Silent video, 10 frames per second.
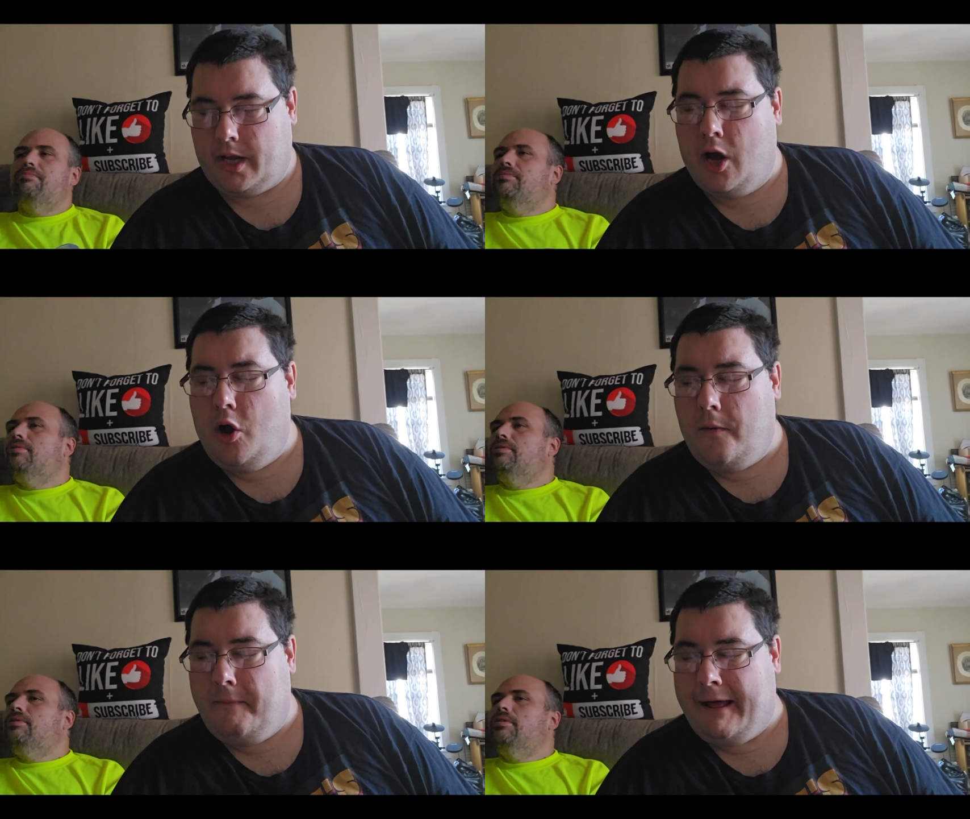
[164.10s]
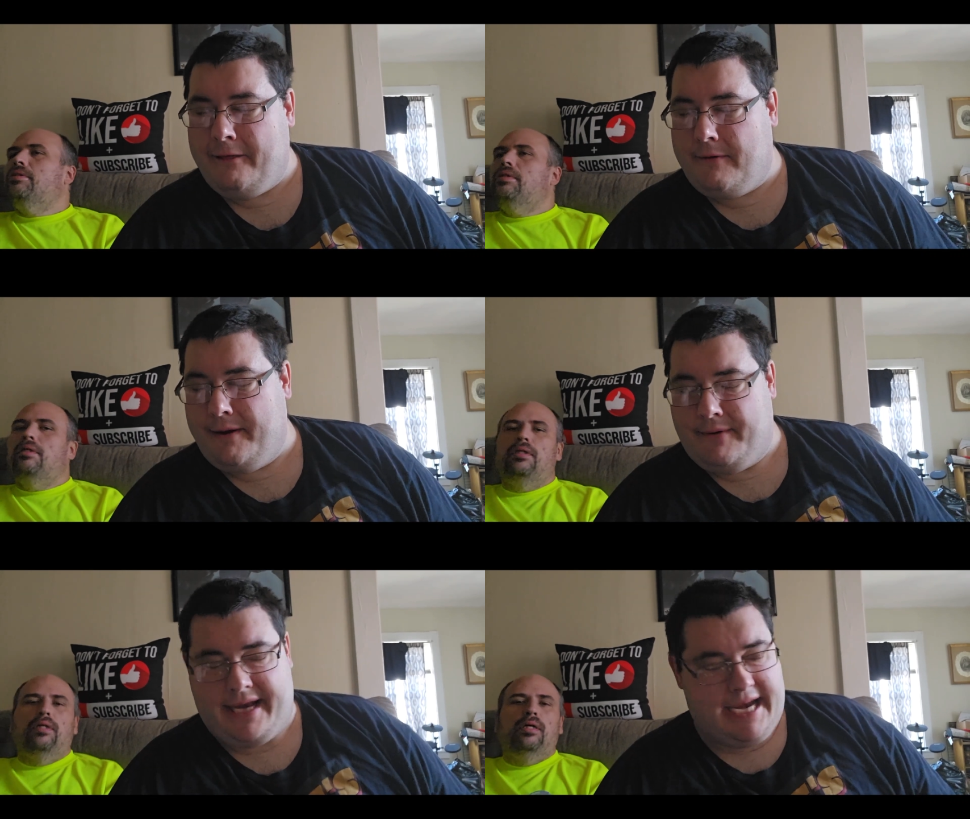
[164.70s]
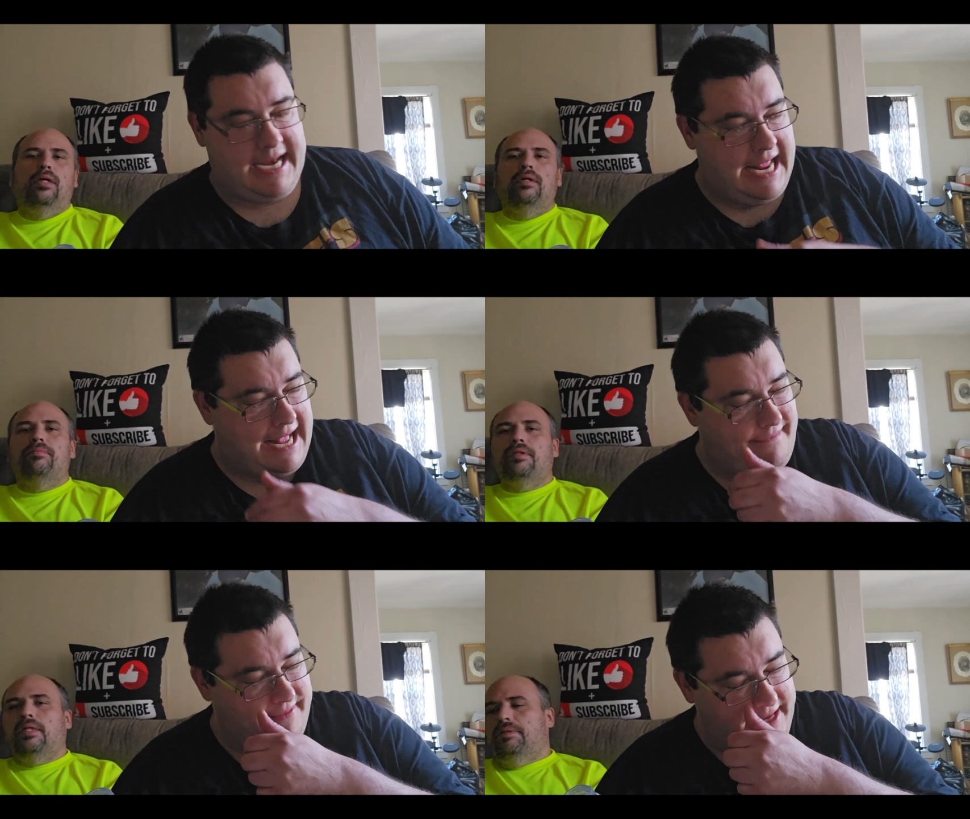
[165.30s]
Speaker 1: oh, by the way, we didn't
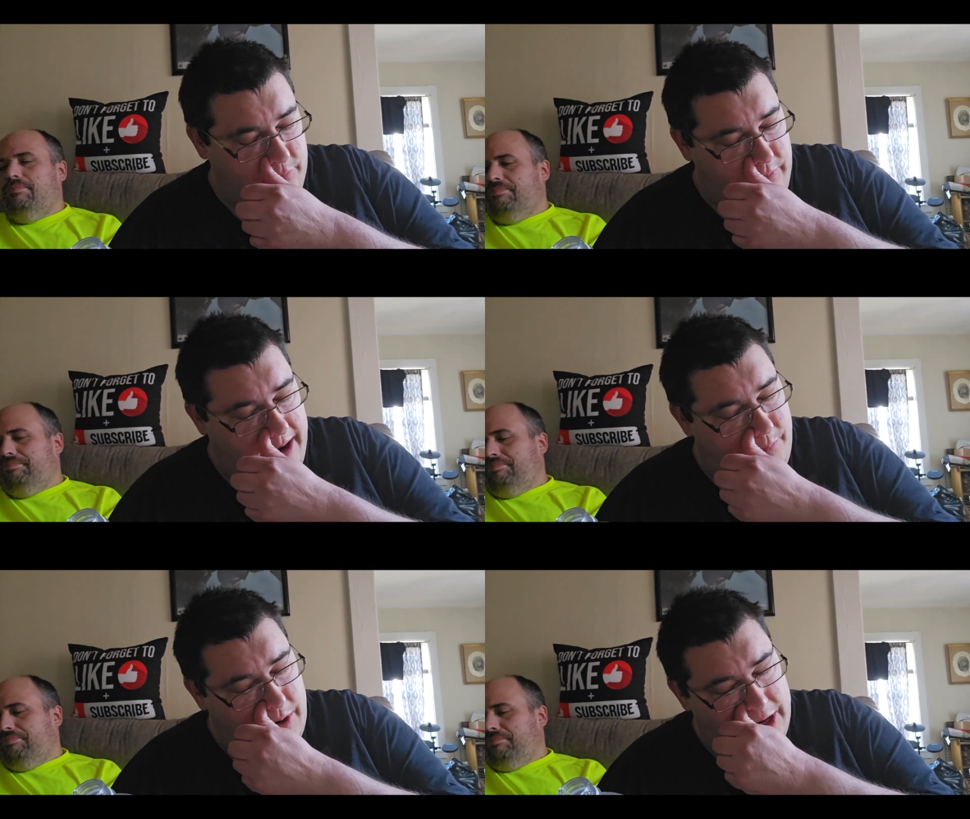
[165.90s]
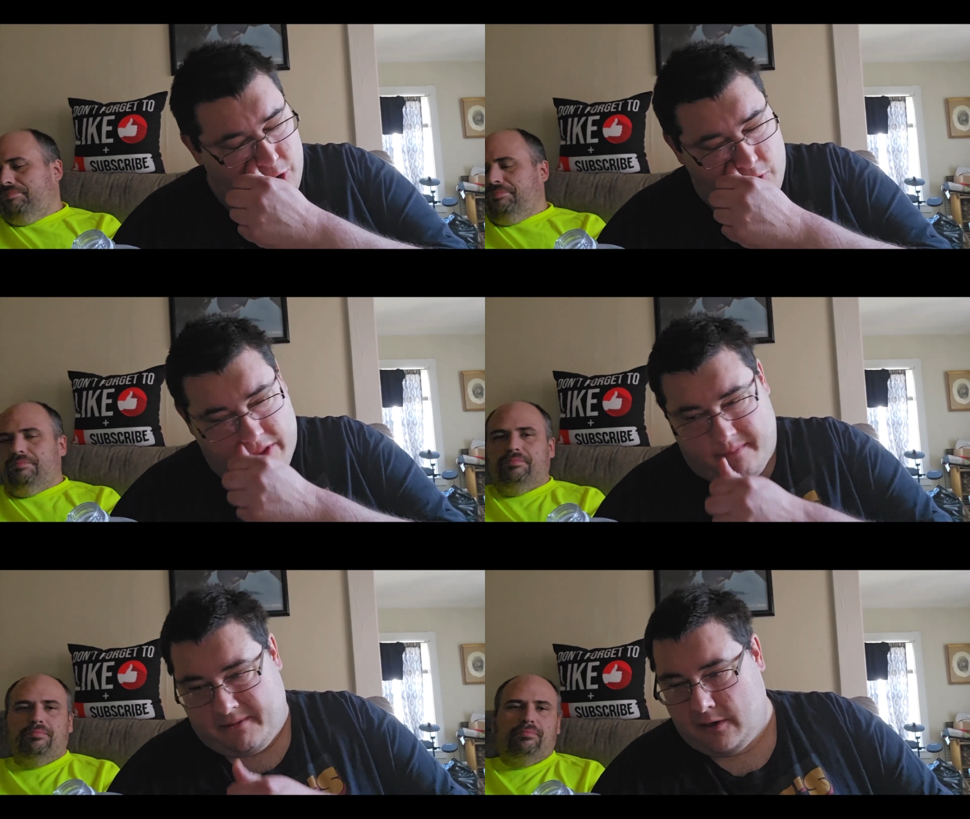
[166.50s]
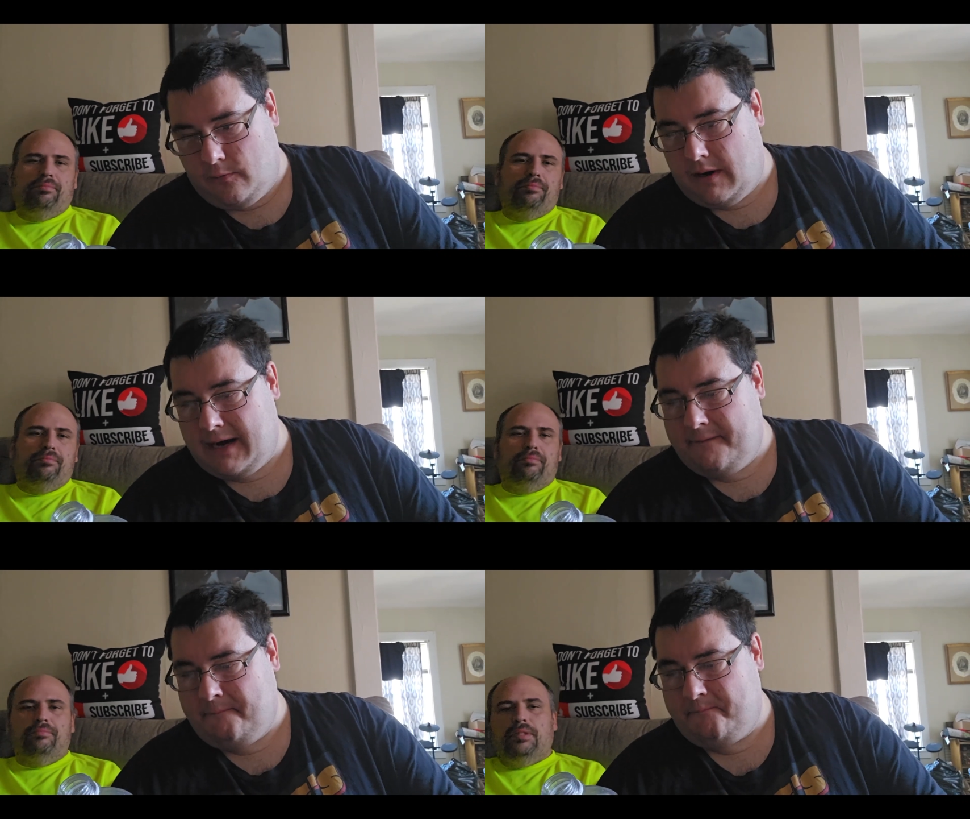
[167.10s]
have mm. the red one or the blue
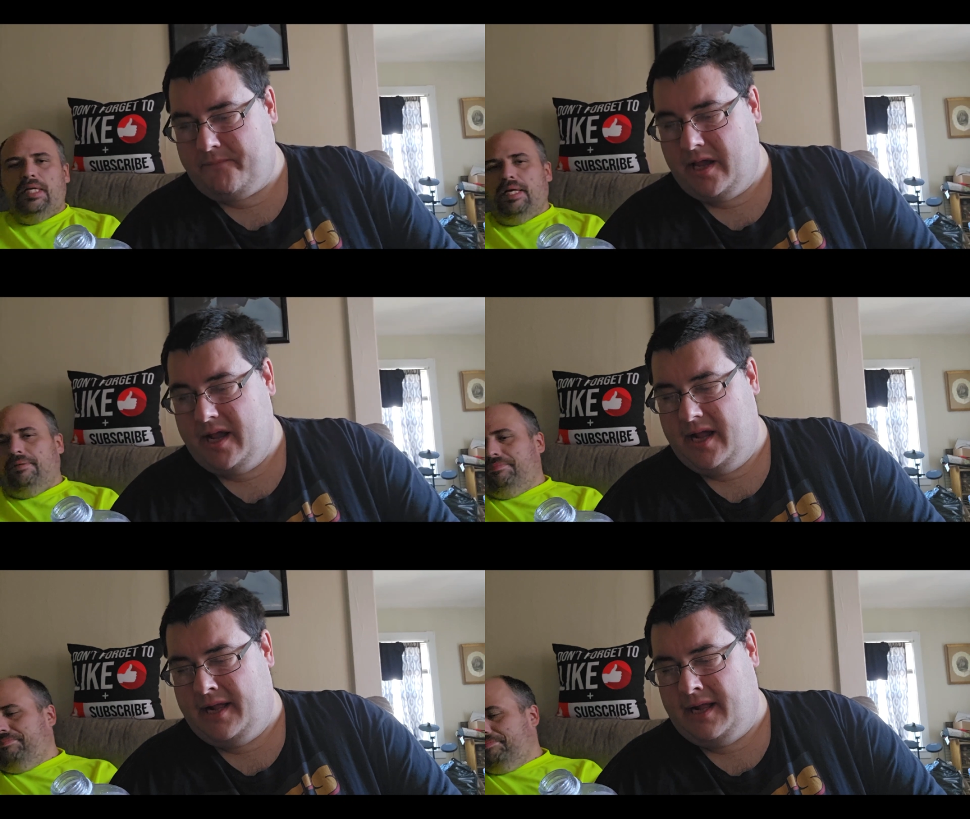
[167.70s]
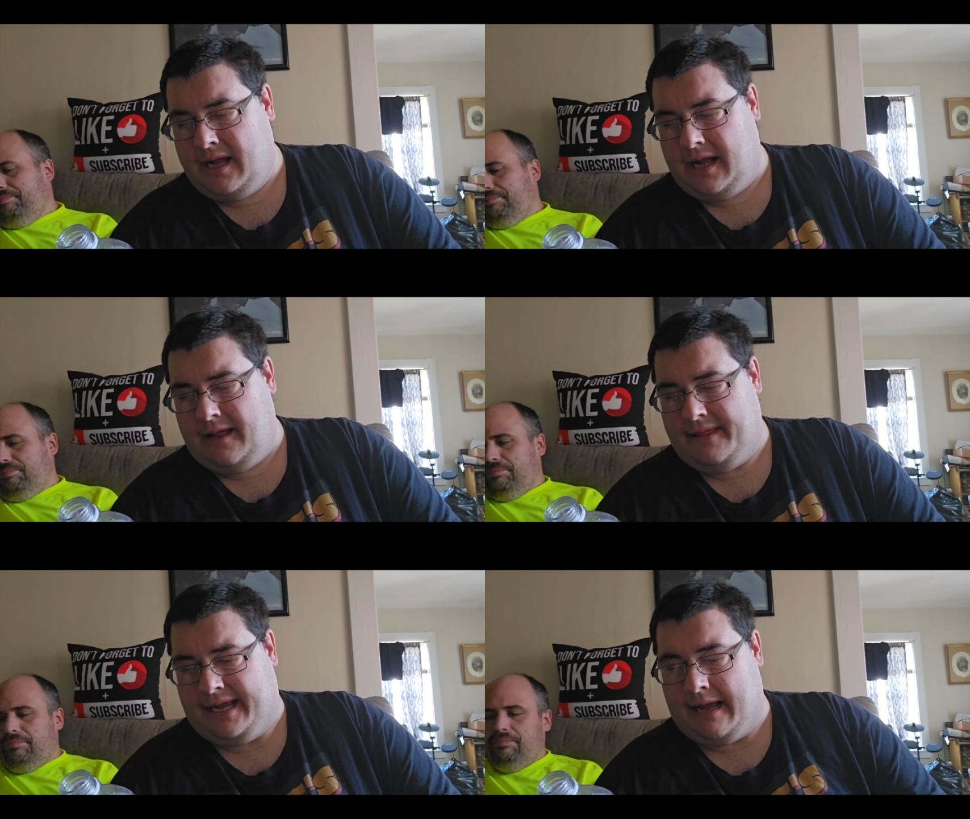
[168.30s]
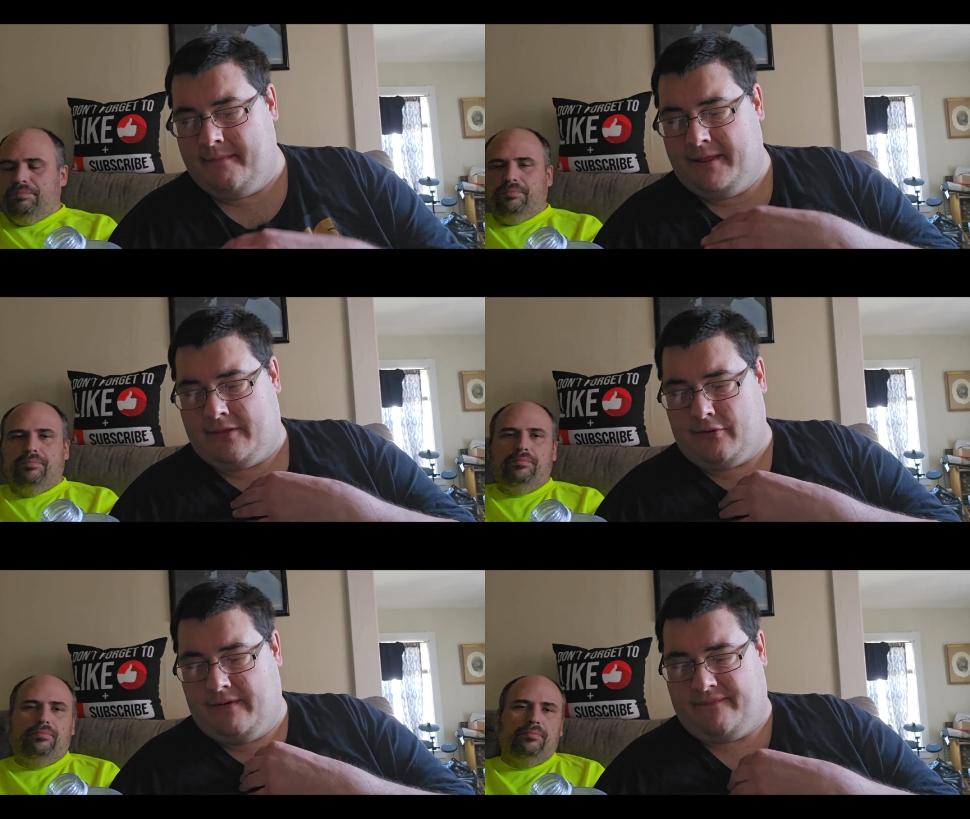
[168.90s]
one. Yeah. Uh, they come in
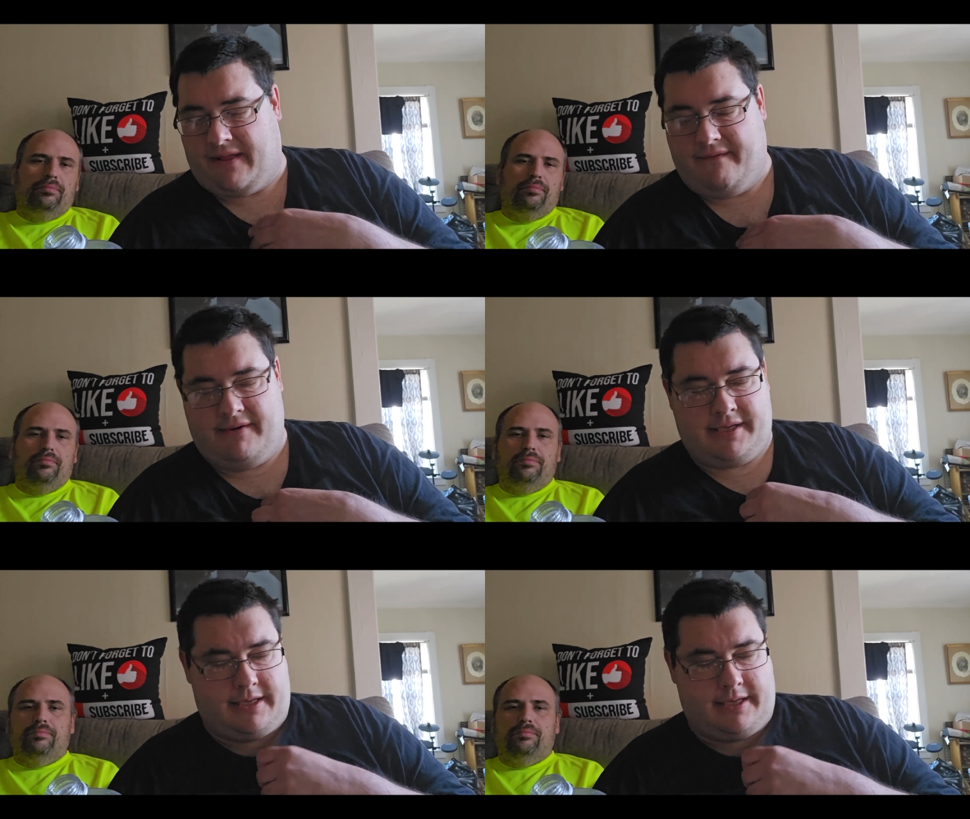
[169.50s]
three flavors,